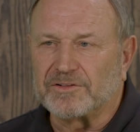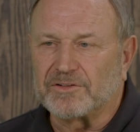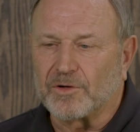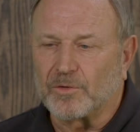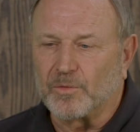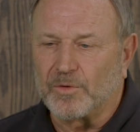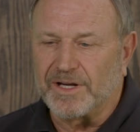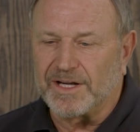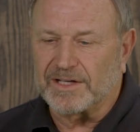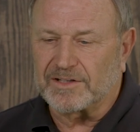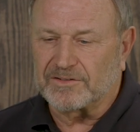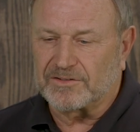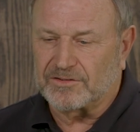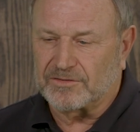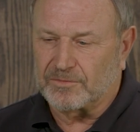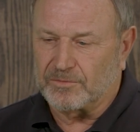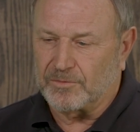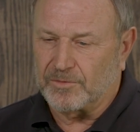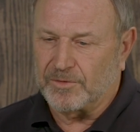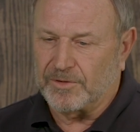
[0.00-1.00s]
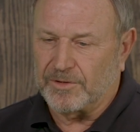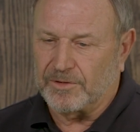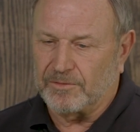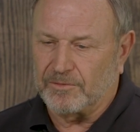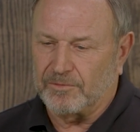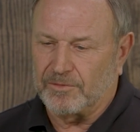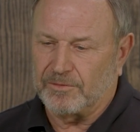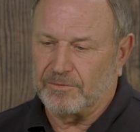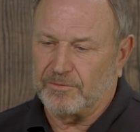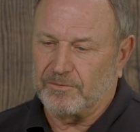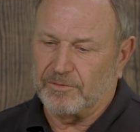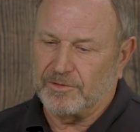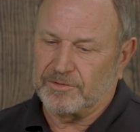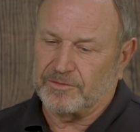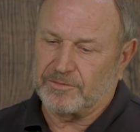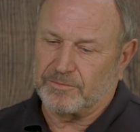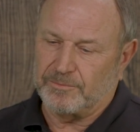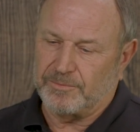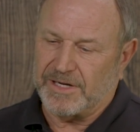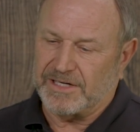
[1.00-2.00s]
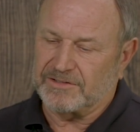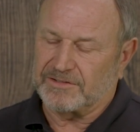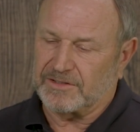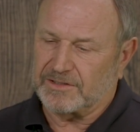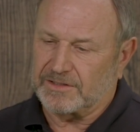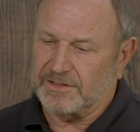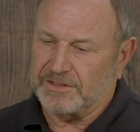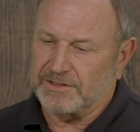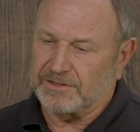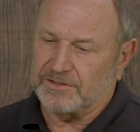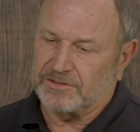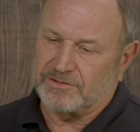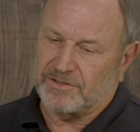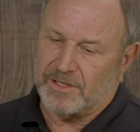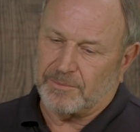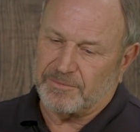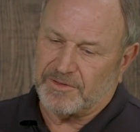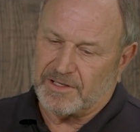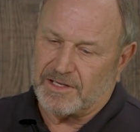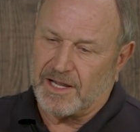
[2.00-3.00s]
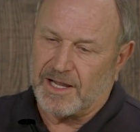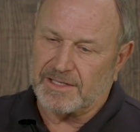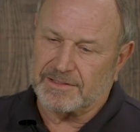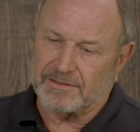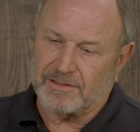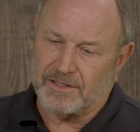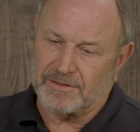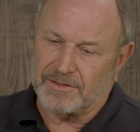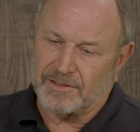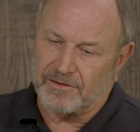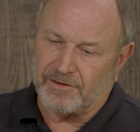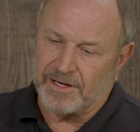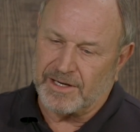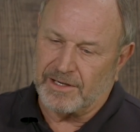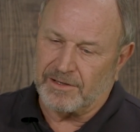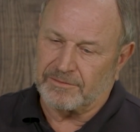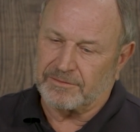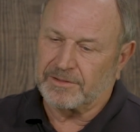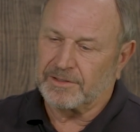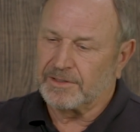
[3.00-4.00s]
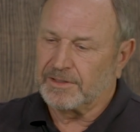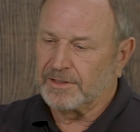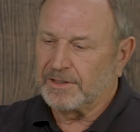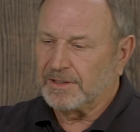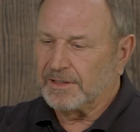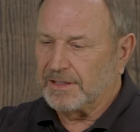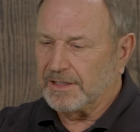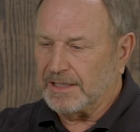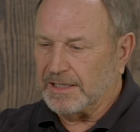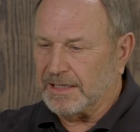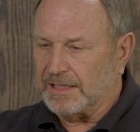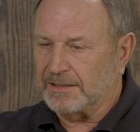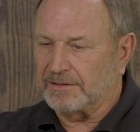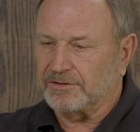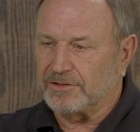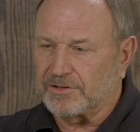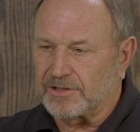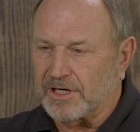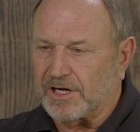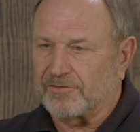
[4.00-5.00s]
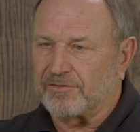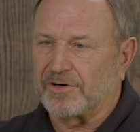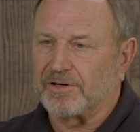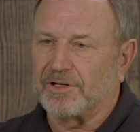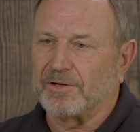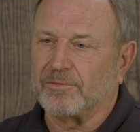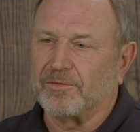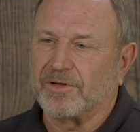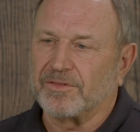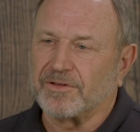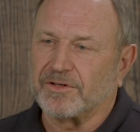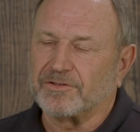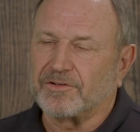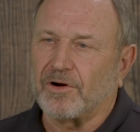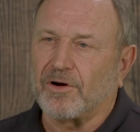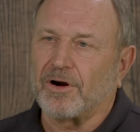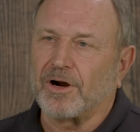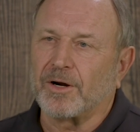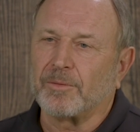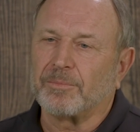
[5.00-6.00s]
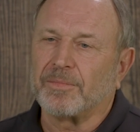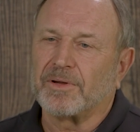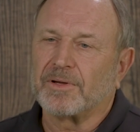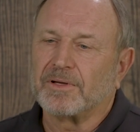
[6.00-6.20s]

to ricks, was basically you dump the cotton on the ground and you covered it with a tarp.